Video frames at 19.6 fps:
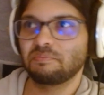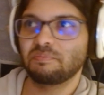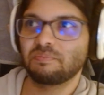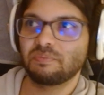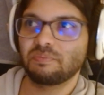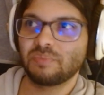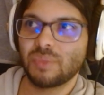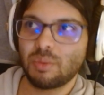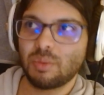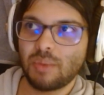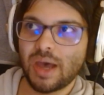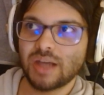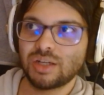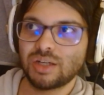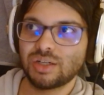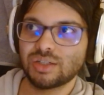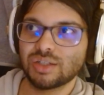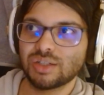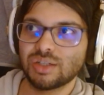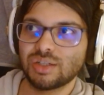the
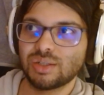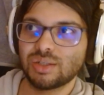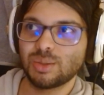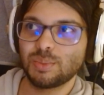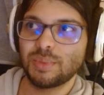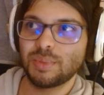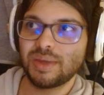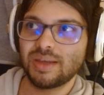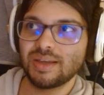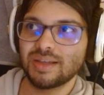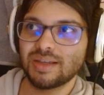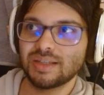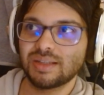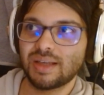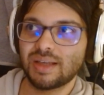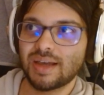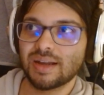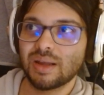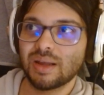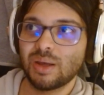magic system is
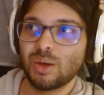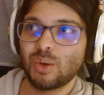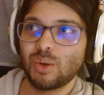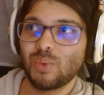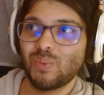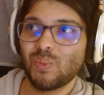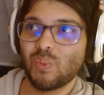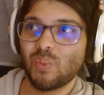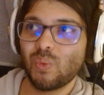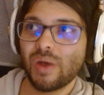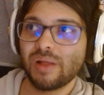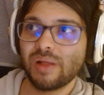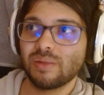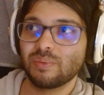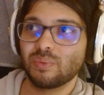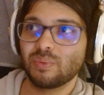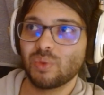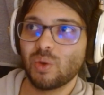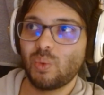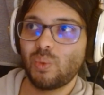that, well,
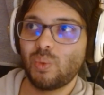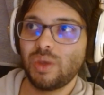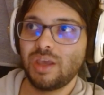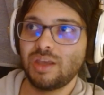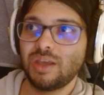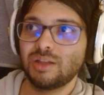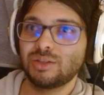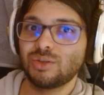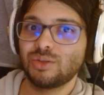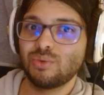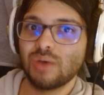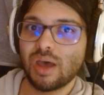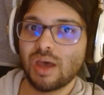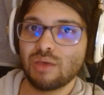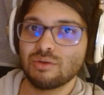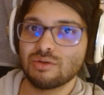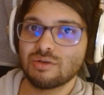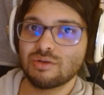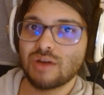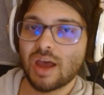we
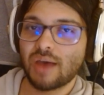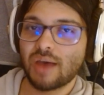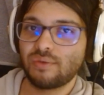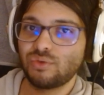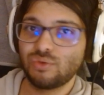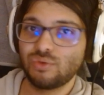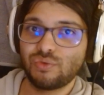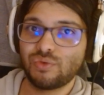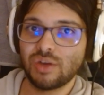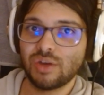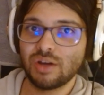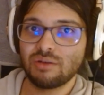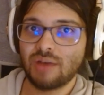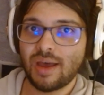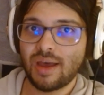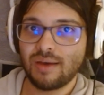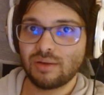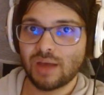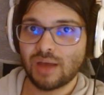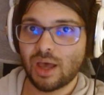together have to figure
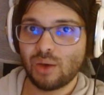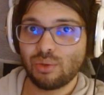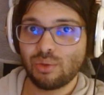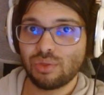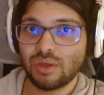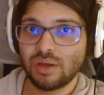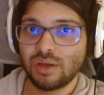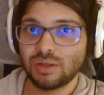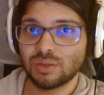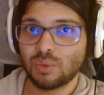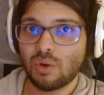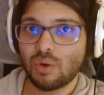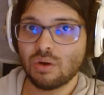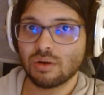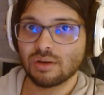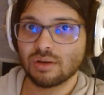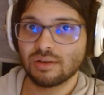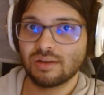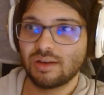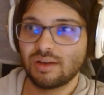out how things
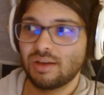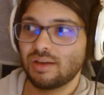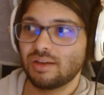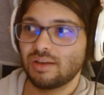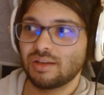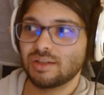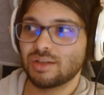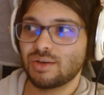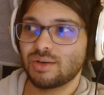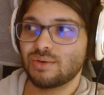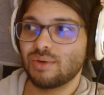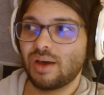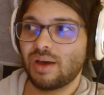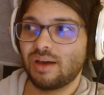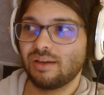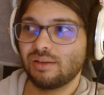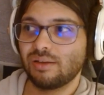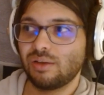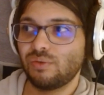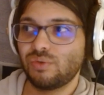work. So
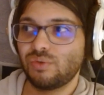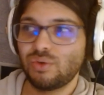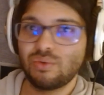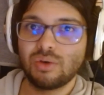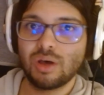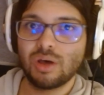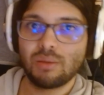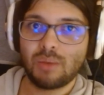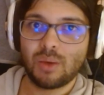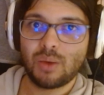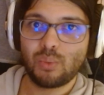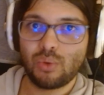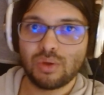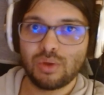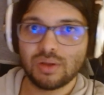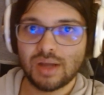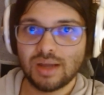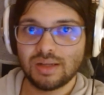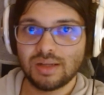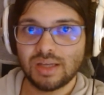if you come up with
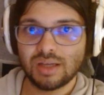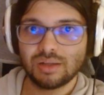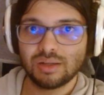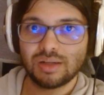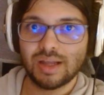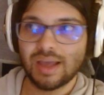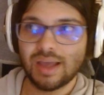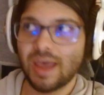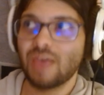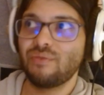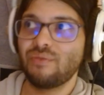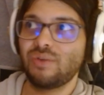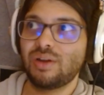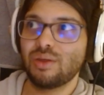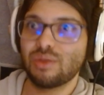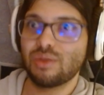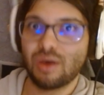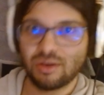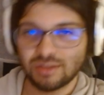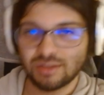an idea and you're like, hey,
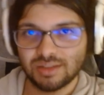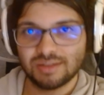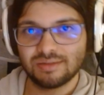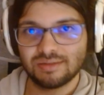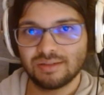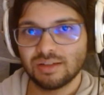Vilithos,